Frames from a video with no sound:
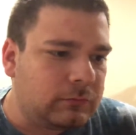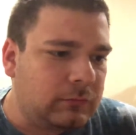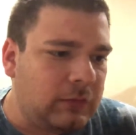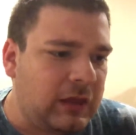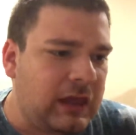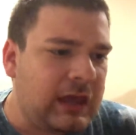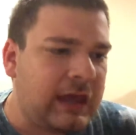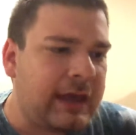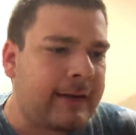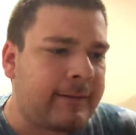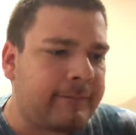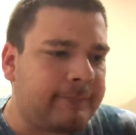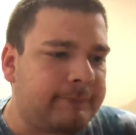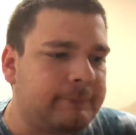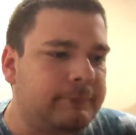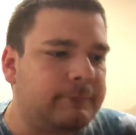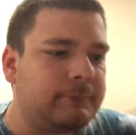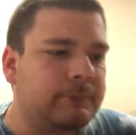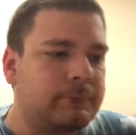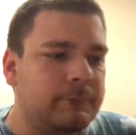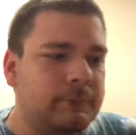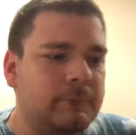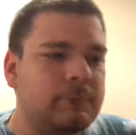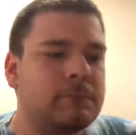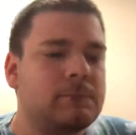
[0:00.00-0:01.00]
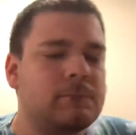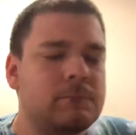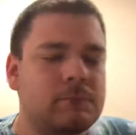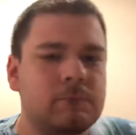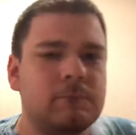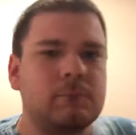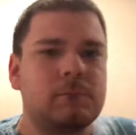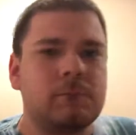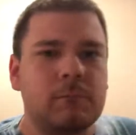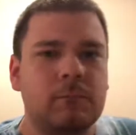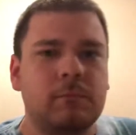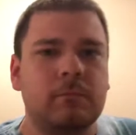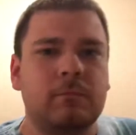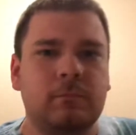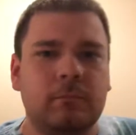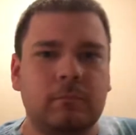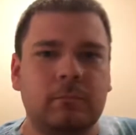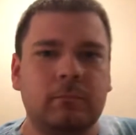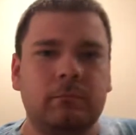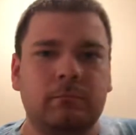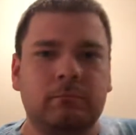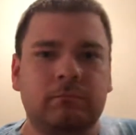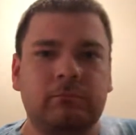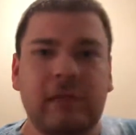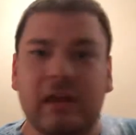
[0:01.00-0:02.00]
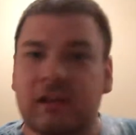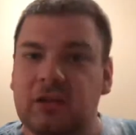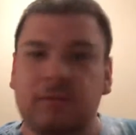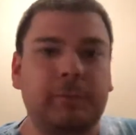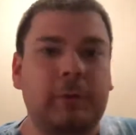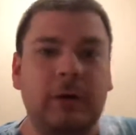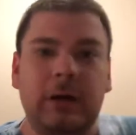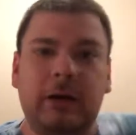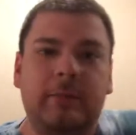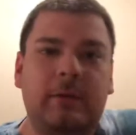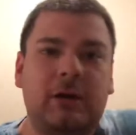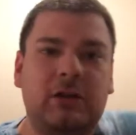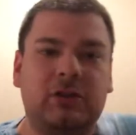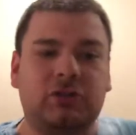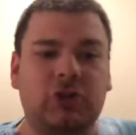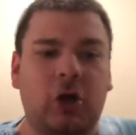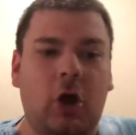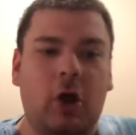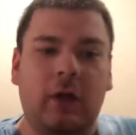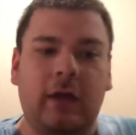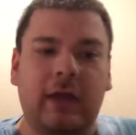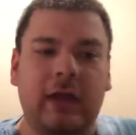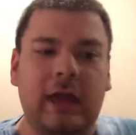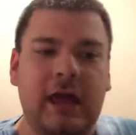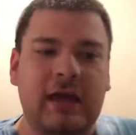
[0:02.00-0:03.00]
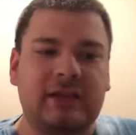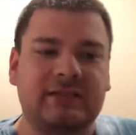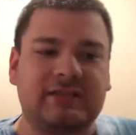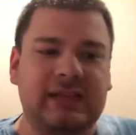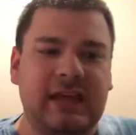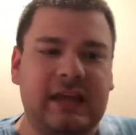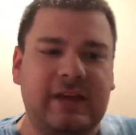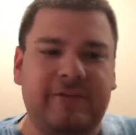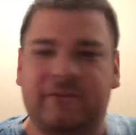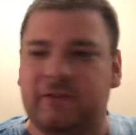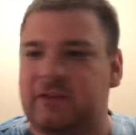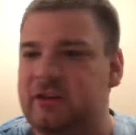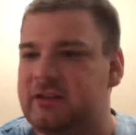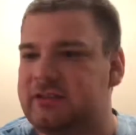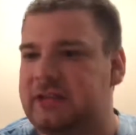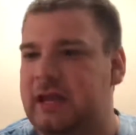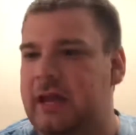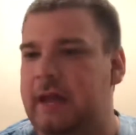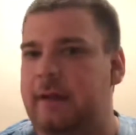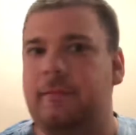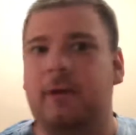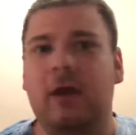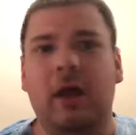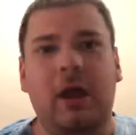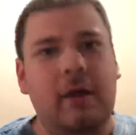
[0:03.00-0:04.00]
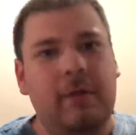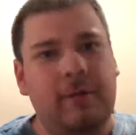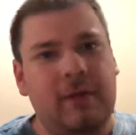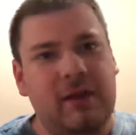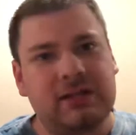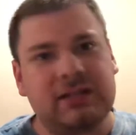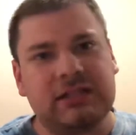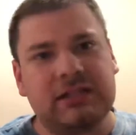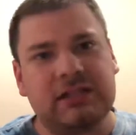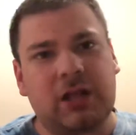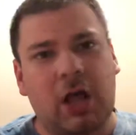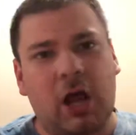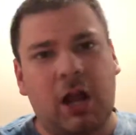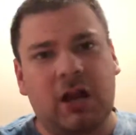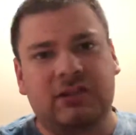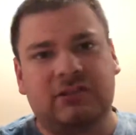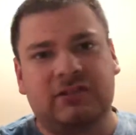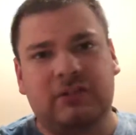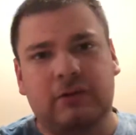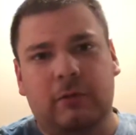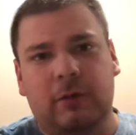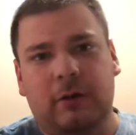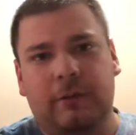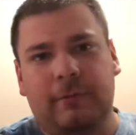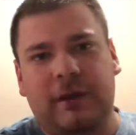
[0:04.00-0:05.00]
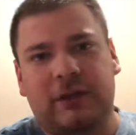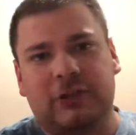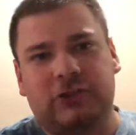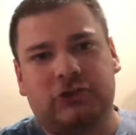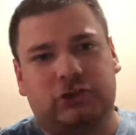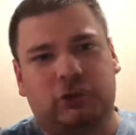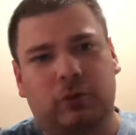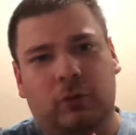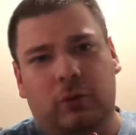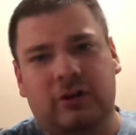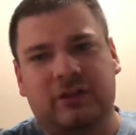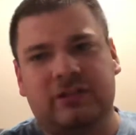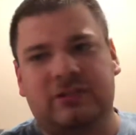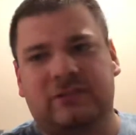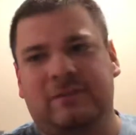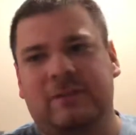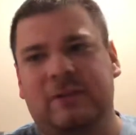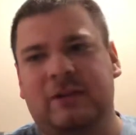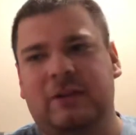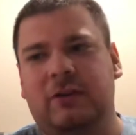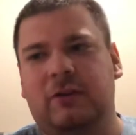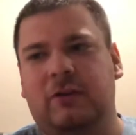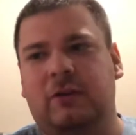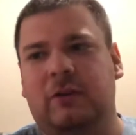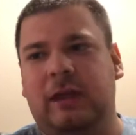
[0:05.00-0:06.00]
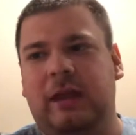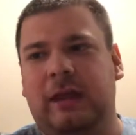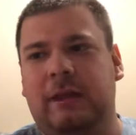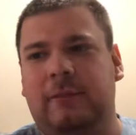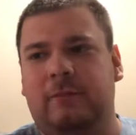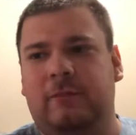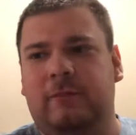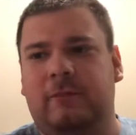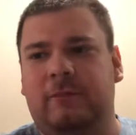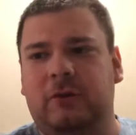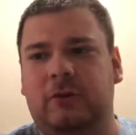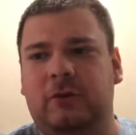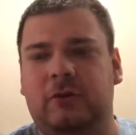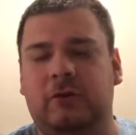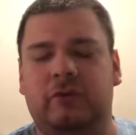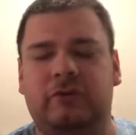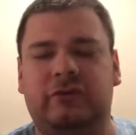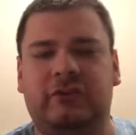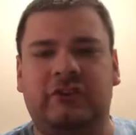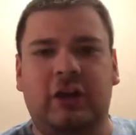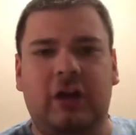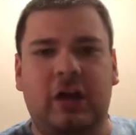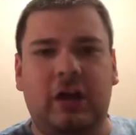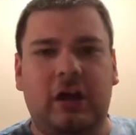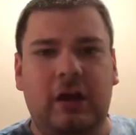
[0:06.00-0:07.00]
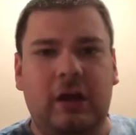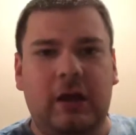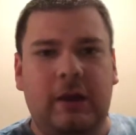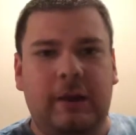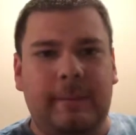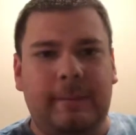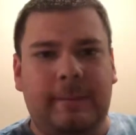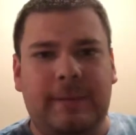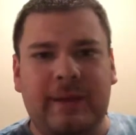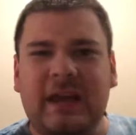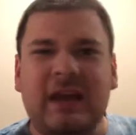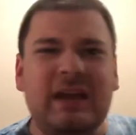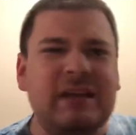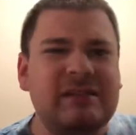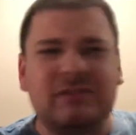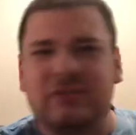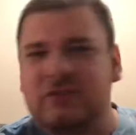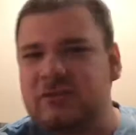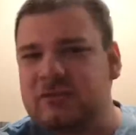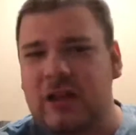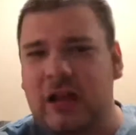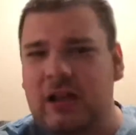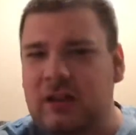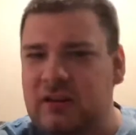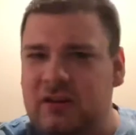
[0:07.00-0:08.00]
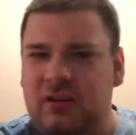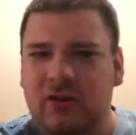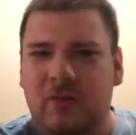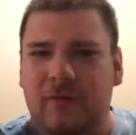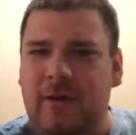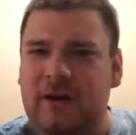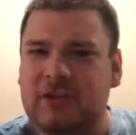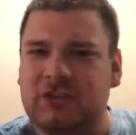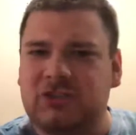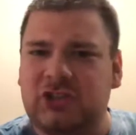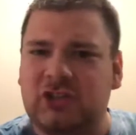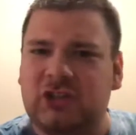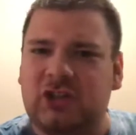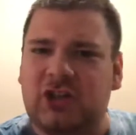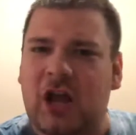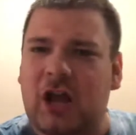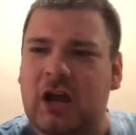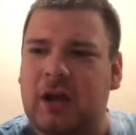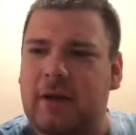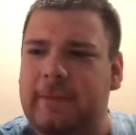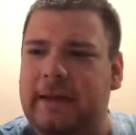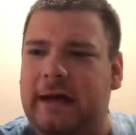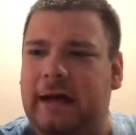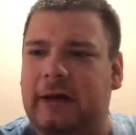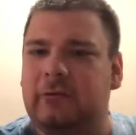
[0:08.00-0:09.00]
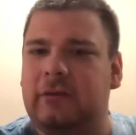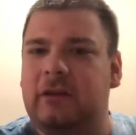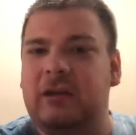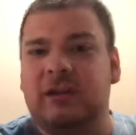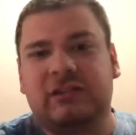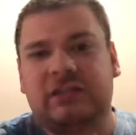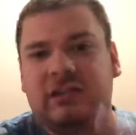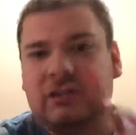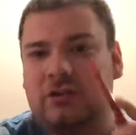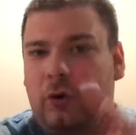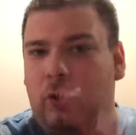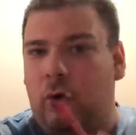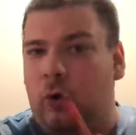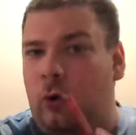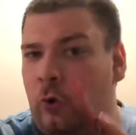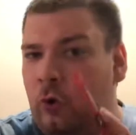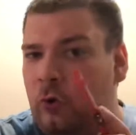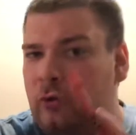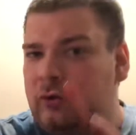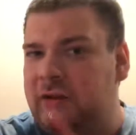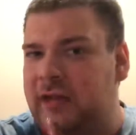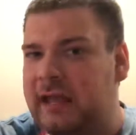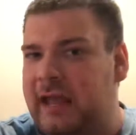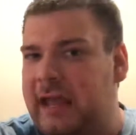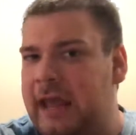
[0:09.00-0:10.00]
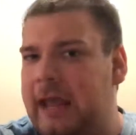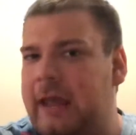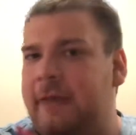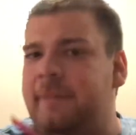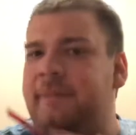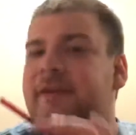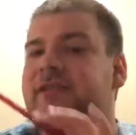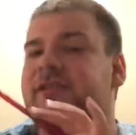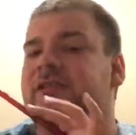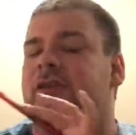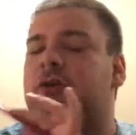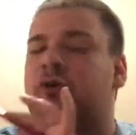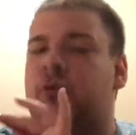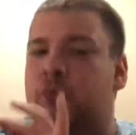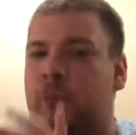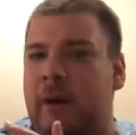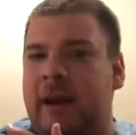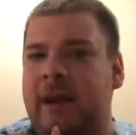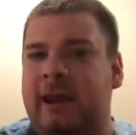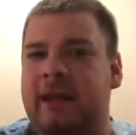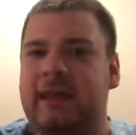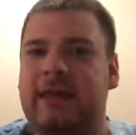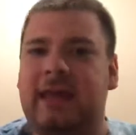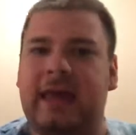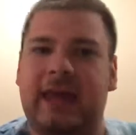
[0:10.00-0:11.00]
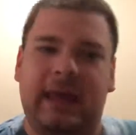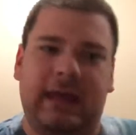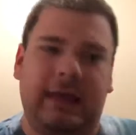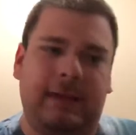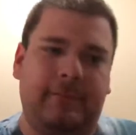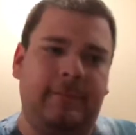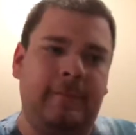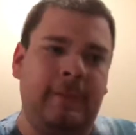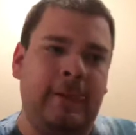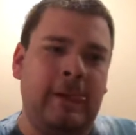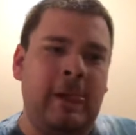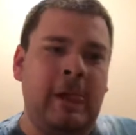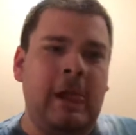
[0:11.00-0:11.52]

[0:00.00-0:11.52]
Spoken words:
Yeah. That's pretty much all I gotta say for this game. This is honestly one of my shortest video game reviews because there's not too much to talk about. It's an old game. It's a great game.